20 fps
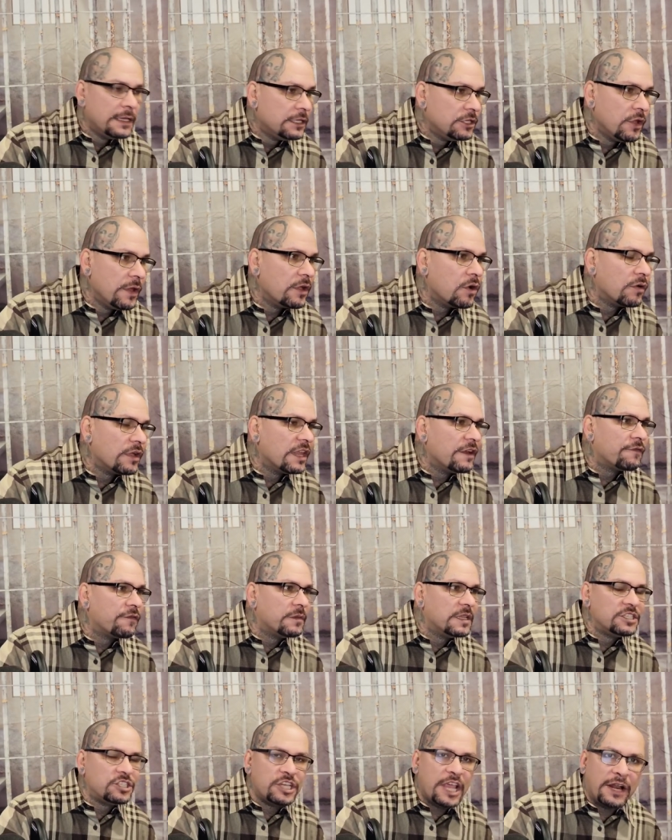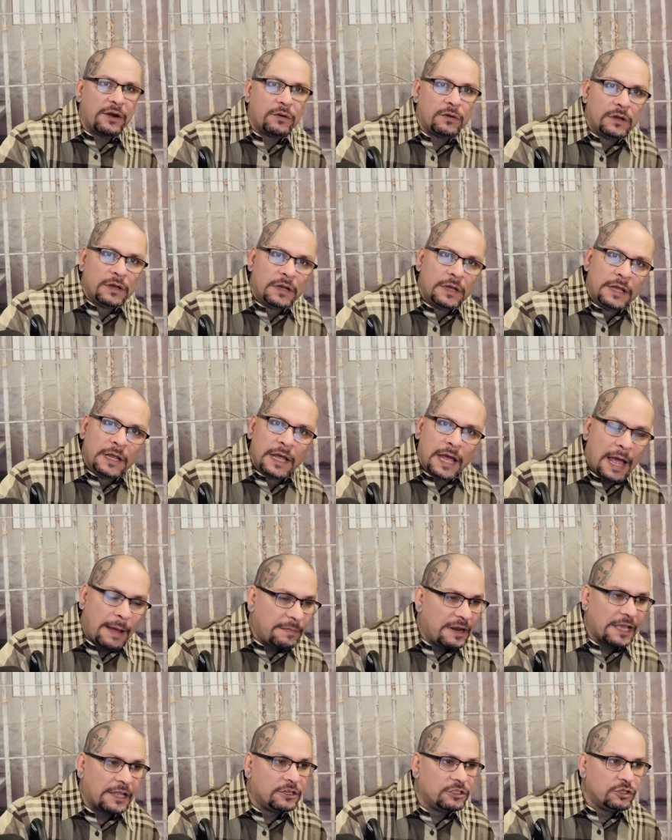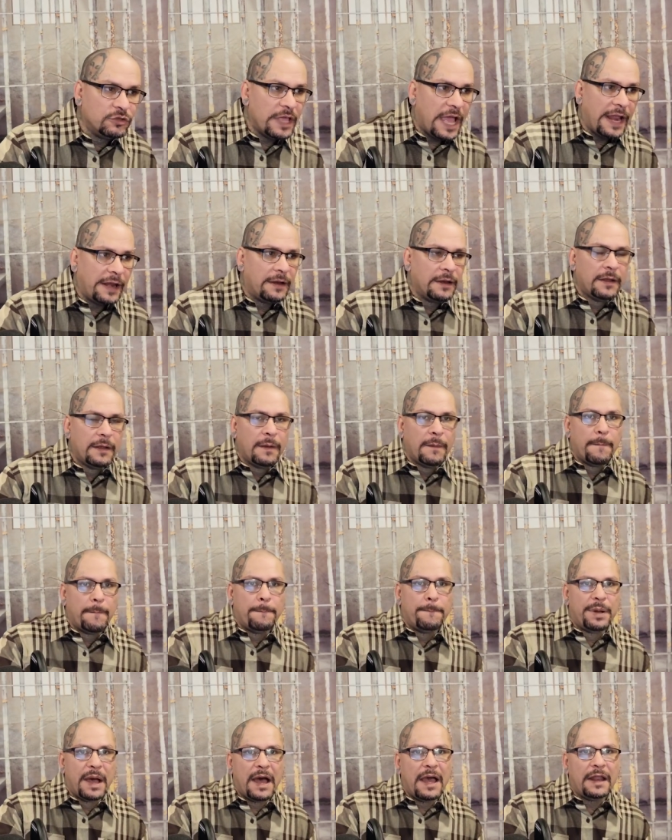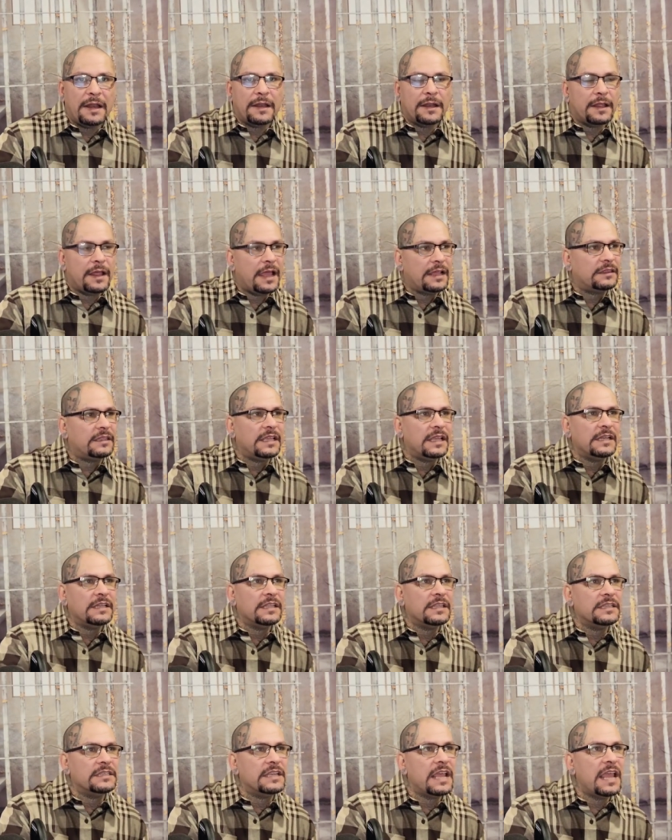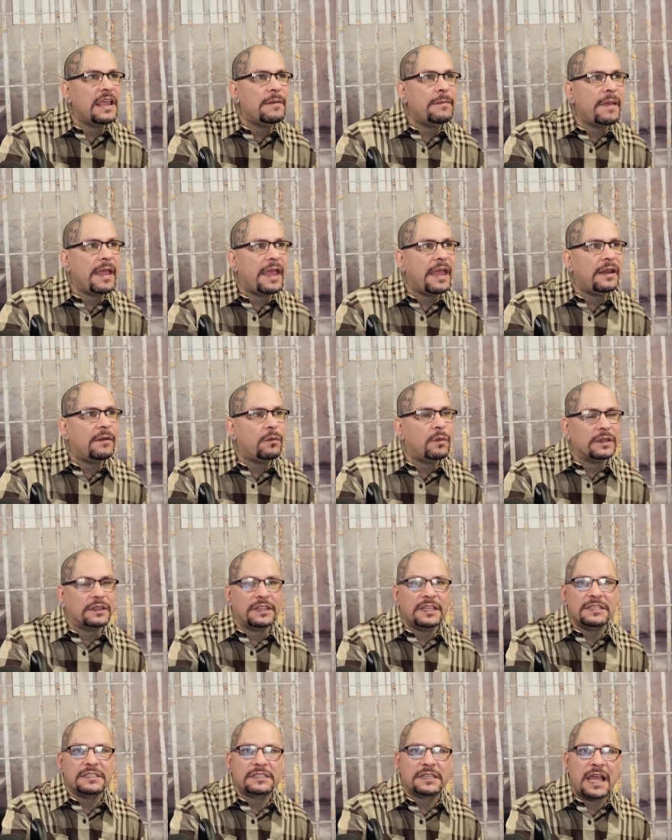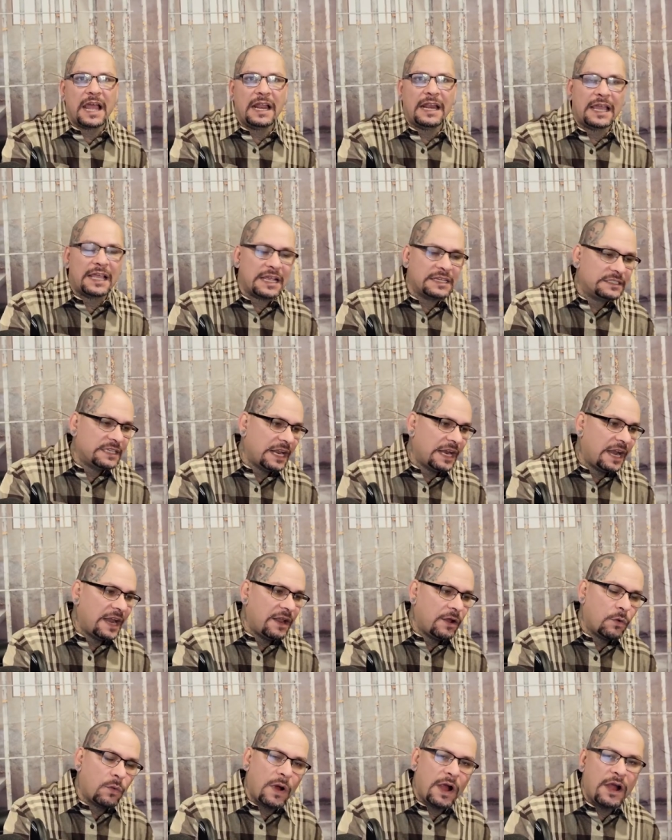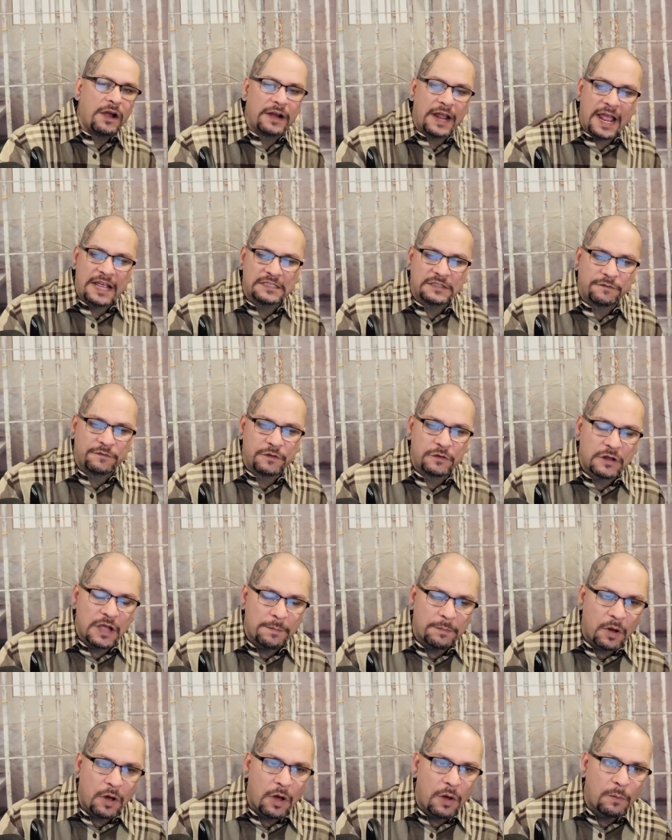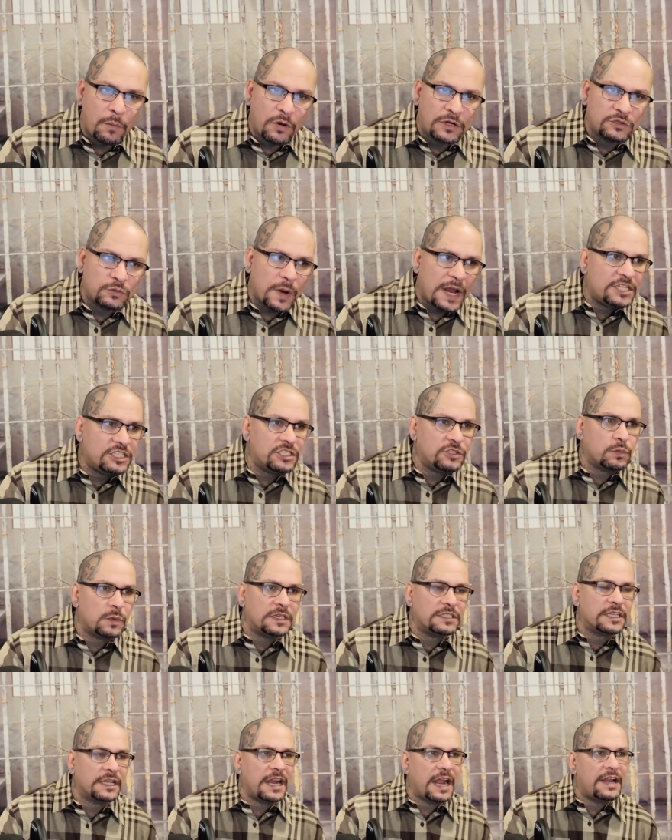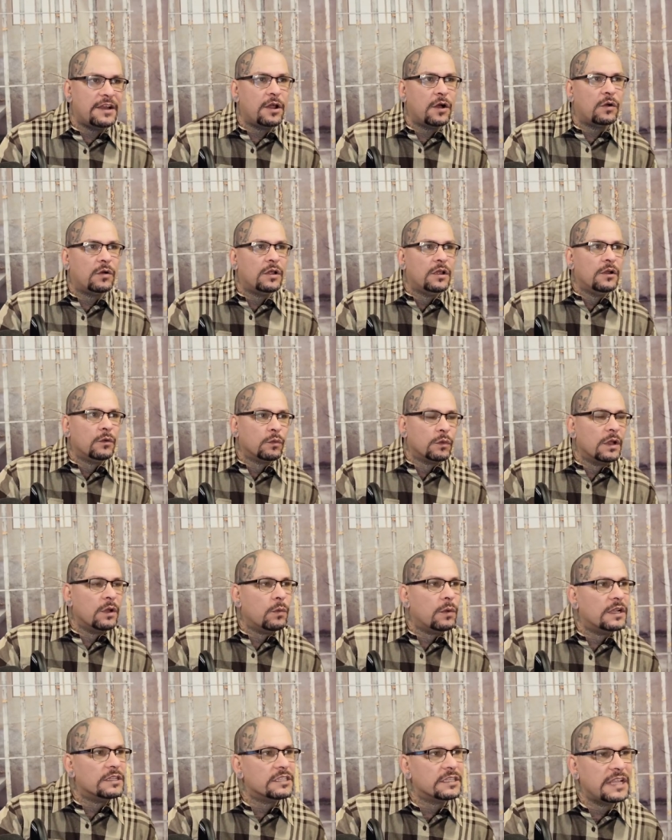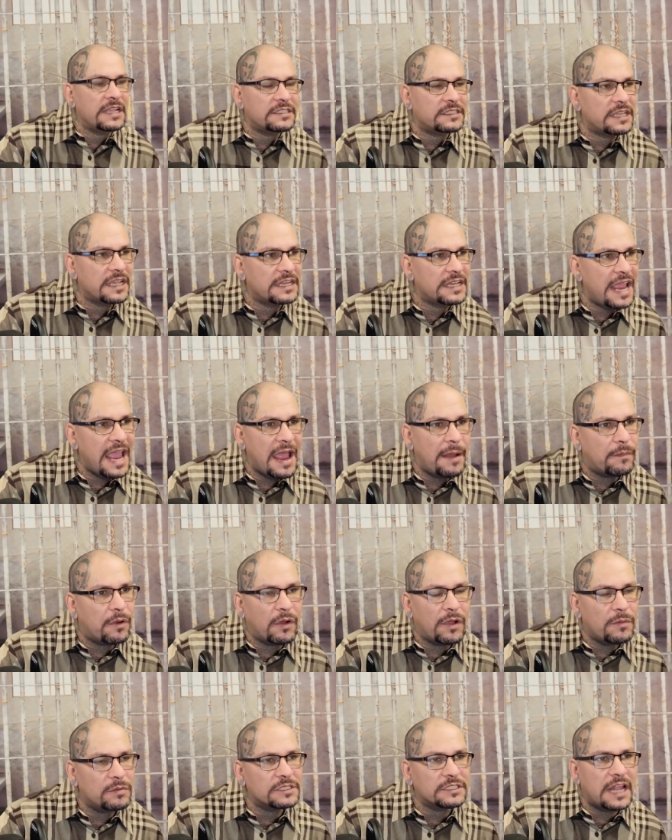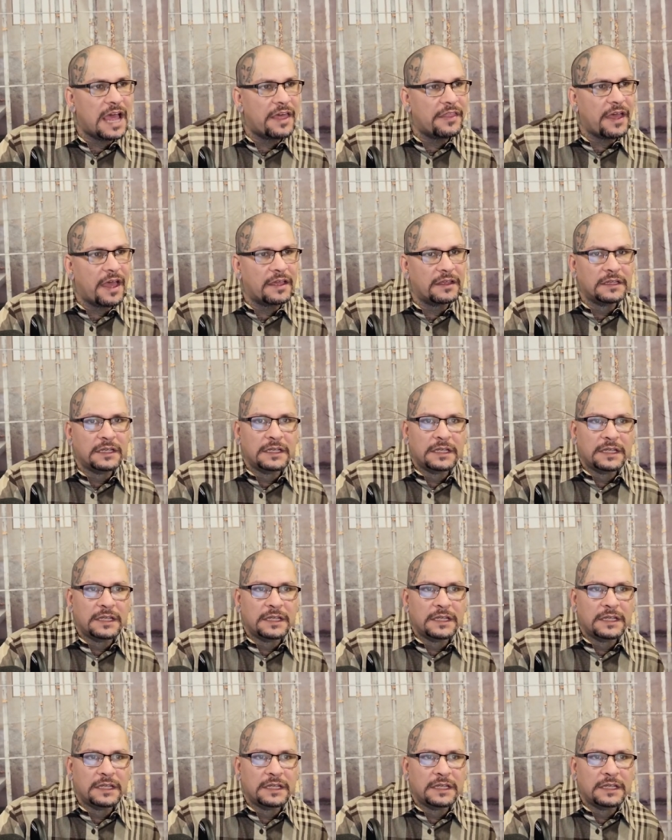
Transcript: You ain't going to get it from this channel. I'm not going to do that. But at the end of the day, man, with this guy, like I said, I inquired. I asked a few couple homeboys, righteous ones that I know, real ones, and they said, yeah, bro, he was nada.